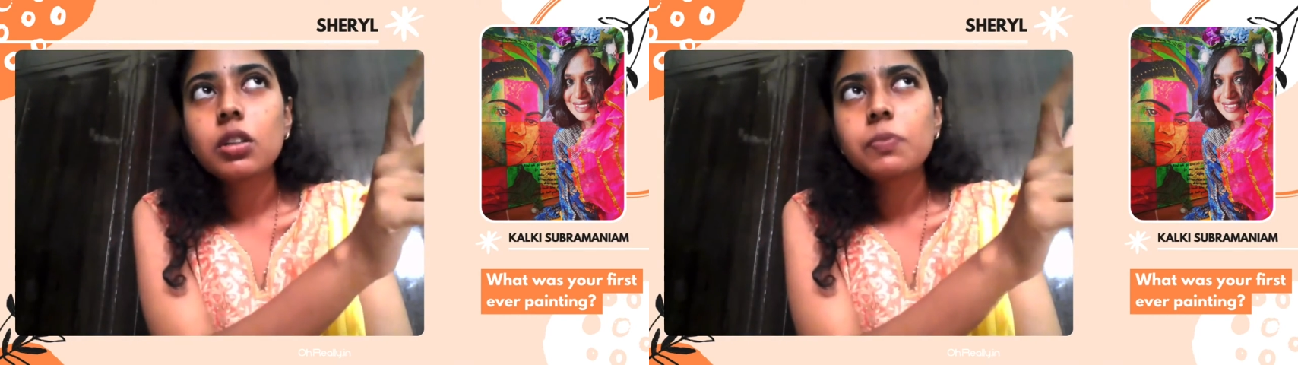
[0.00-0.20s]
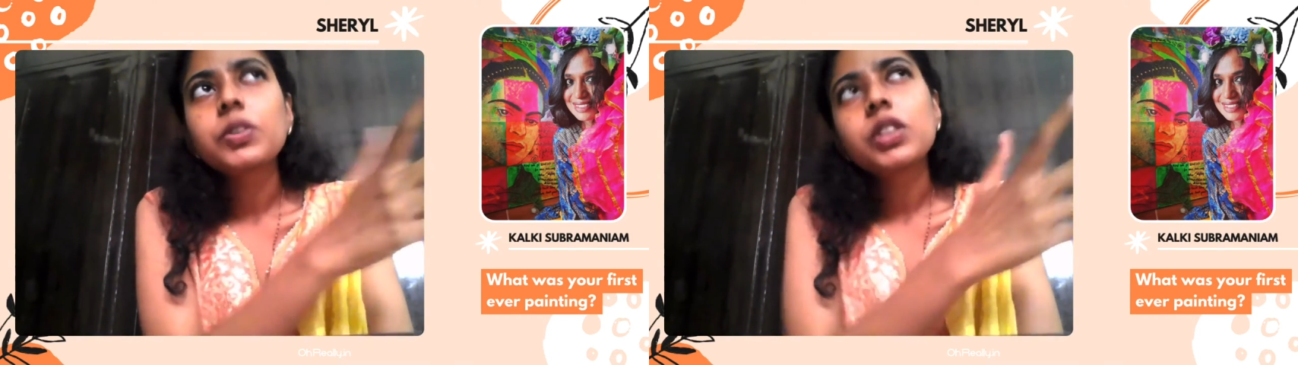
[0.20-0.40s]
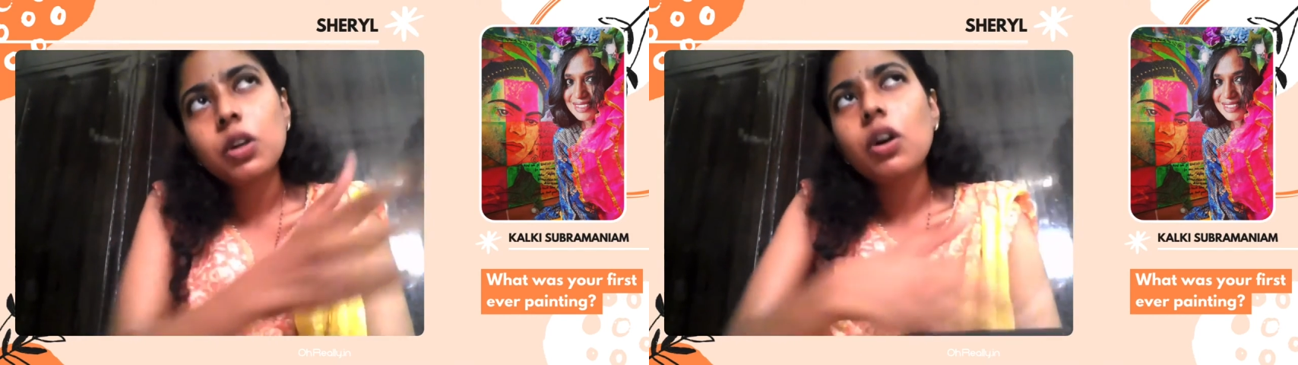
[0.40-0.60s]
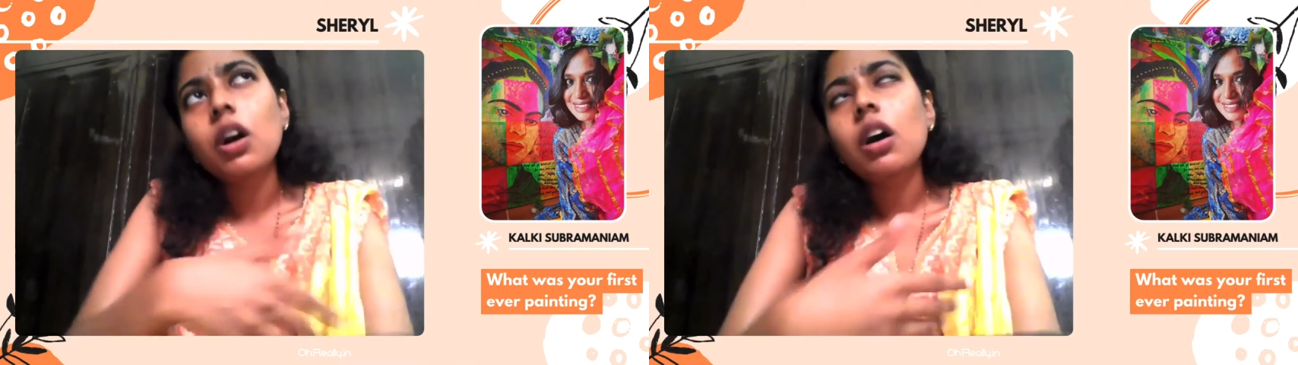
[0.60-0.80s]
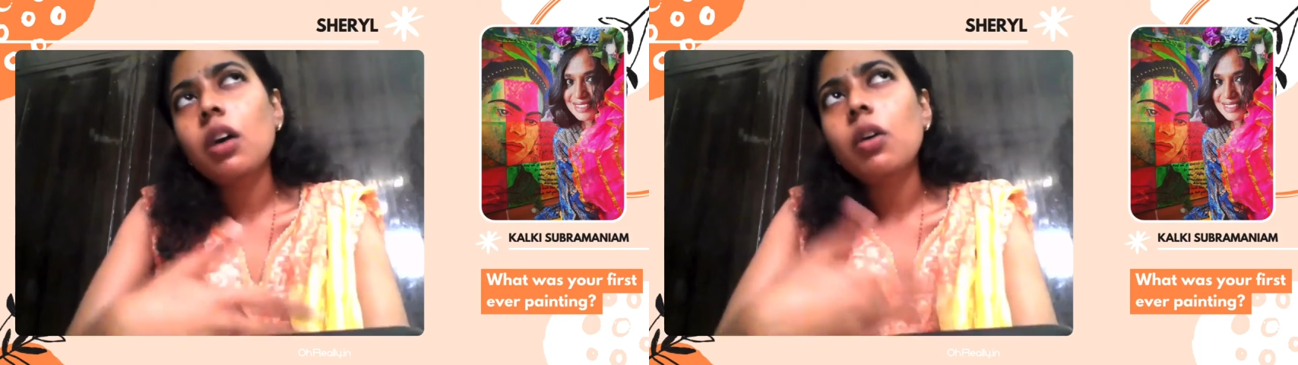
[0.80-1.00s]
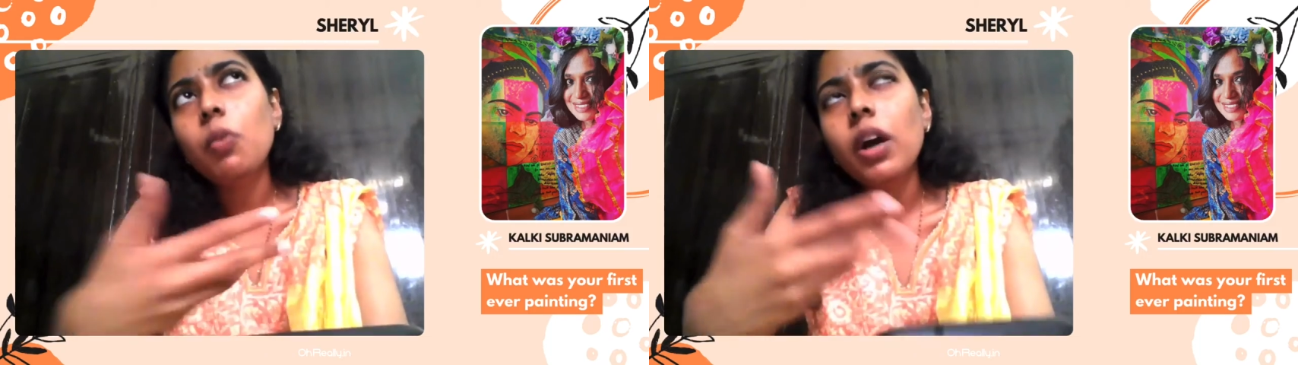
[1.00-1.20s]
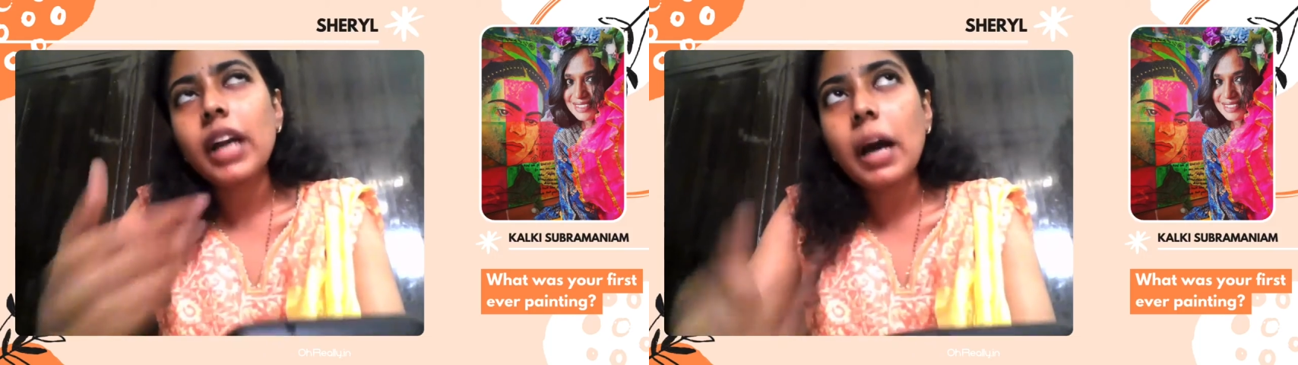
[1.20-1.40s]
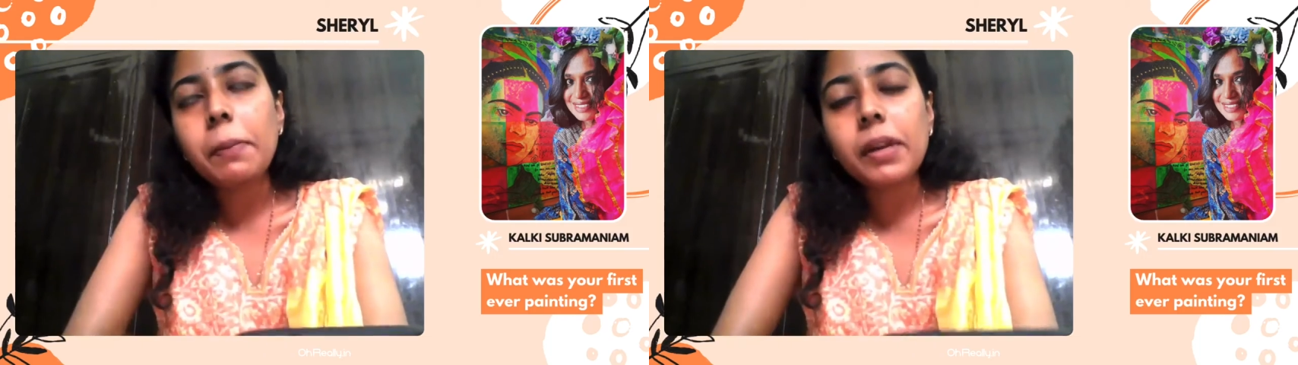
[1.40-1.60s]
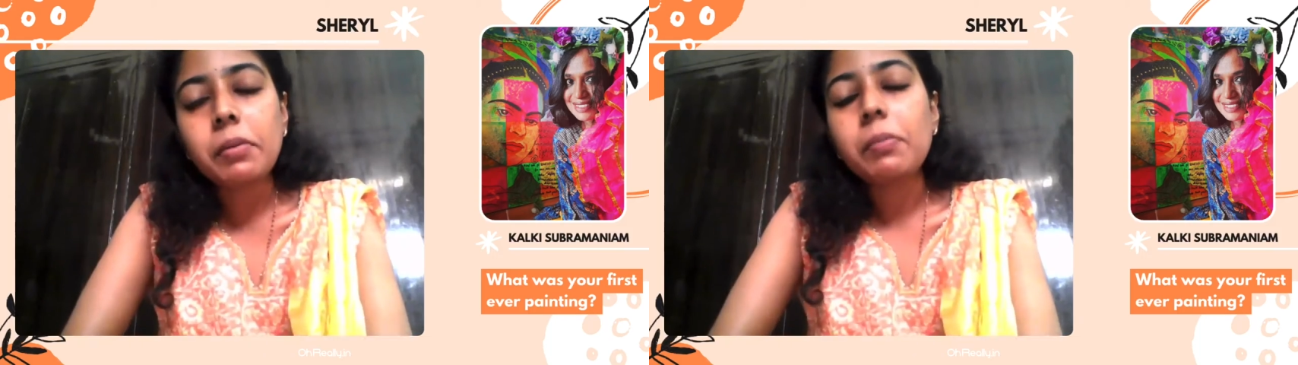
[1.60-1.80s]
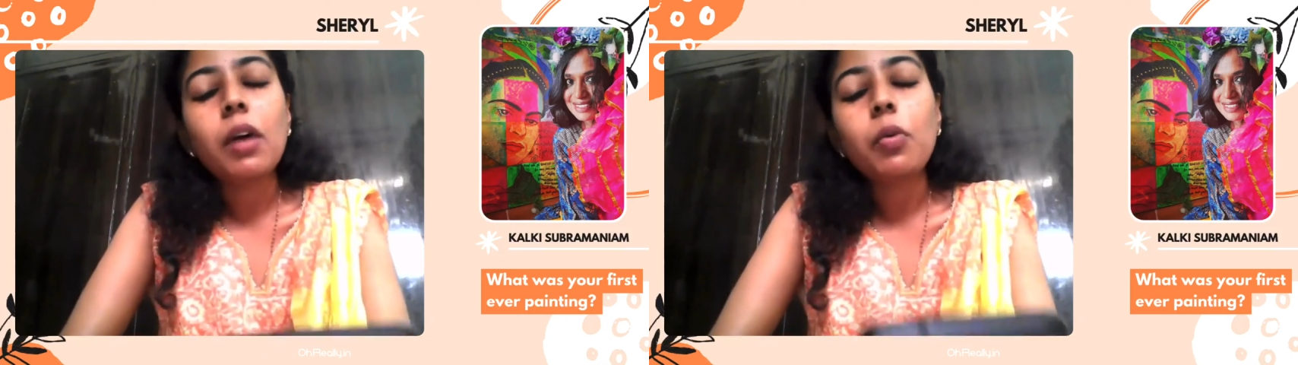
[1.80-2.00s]
Speaker 1: So what happened, ma'am?
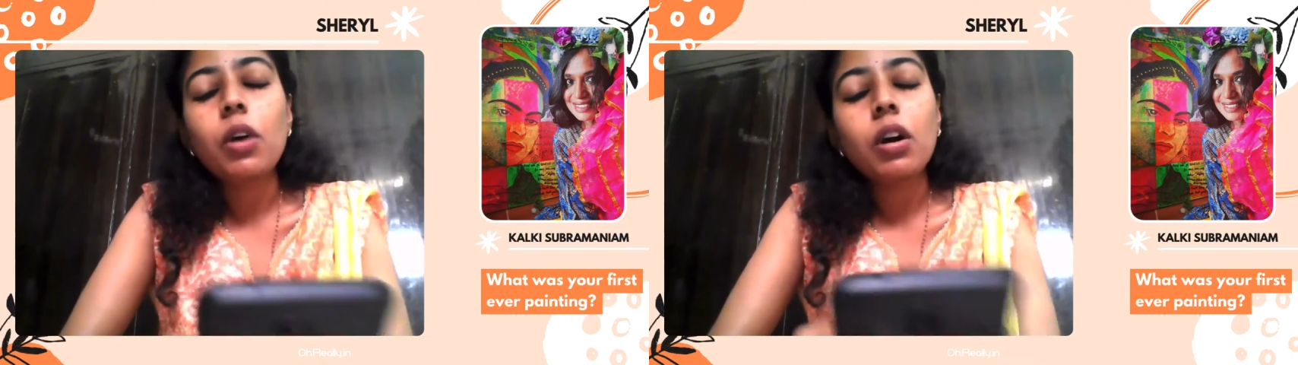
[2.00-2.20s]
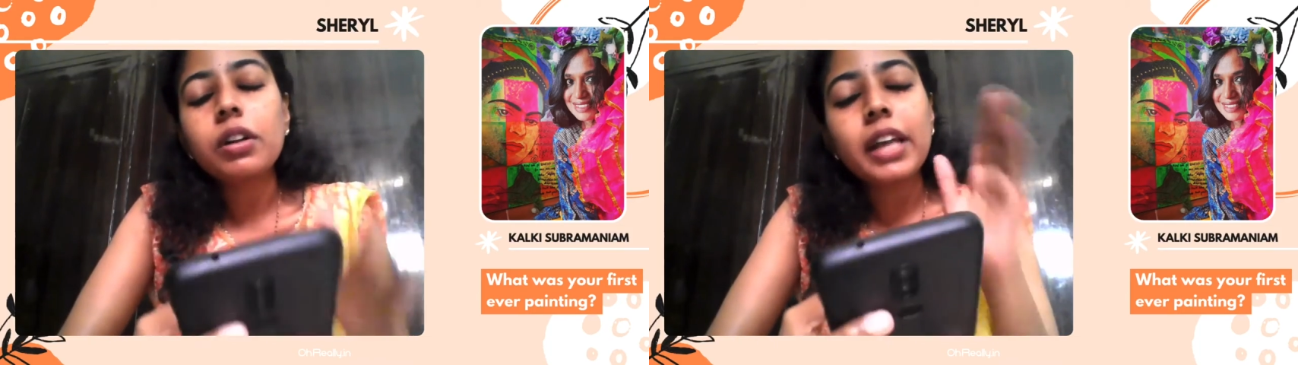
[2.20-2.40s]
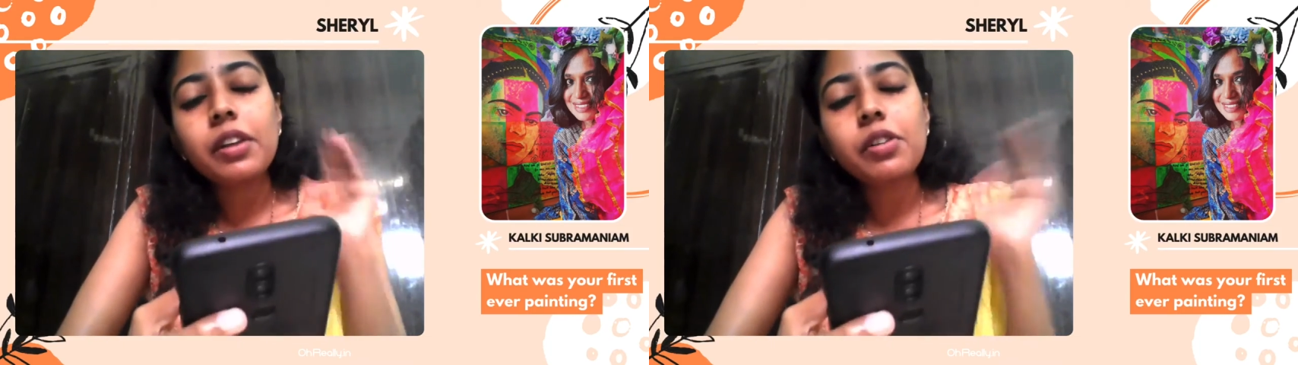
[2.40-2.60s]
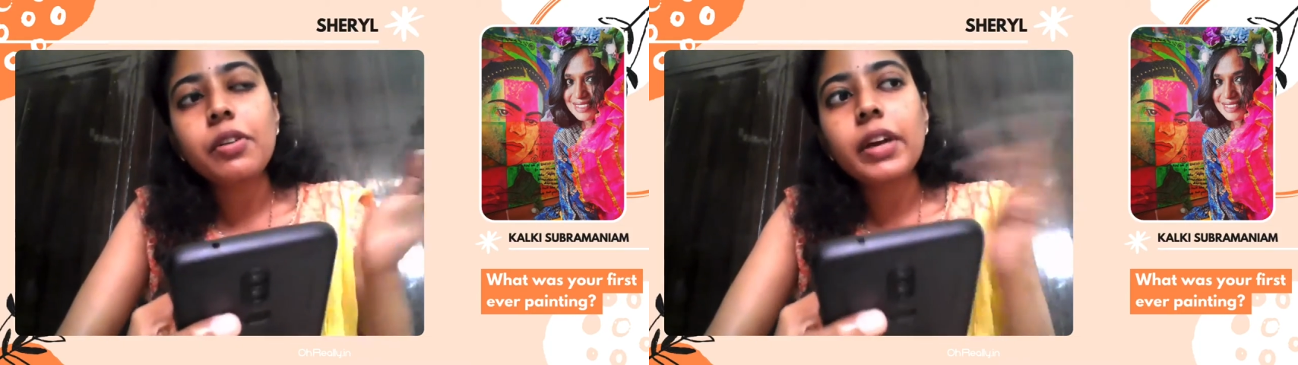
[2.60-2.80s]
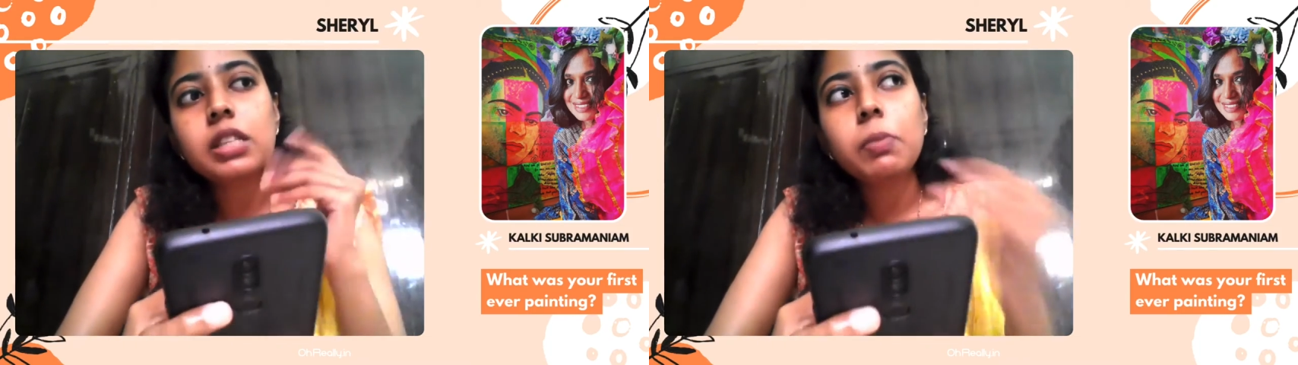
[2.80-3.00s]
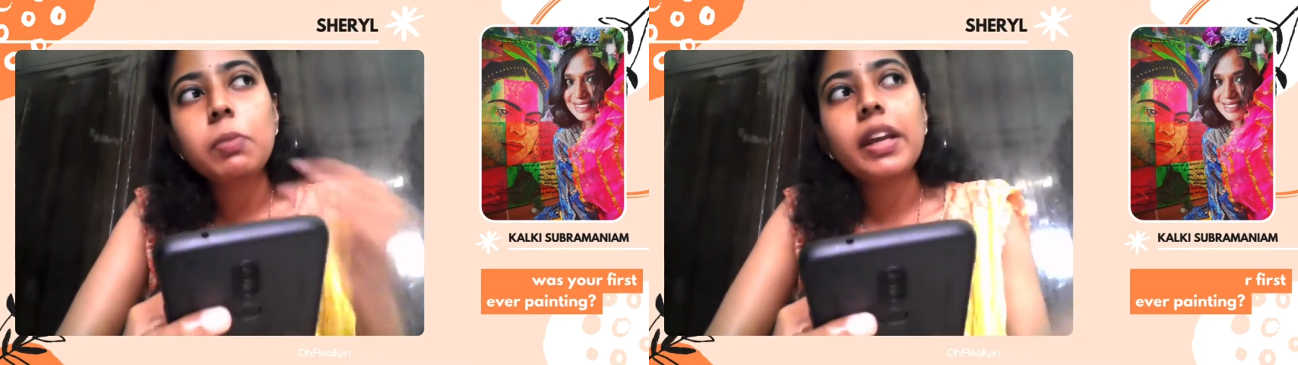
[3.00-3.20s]
What can you explain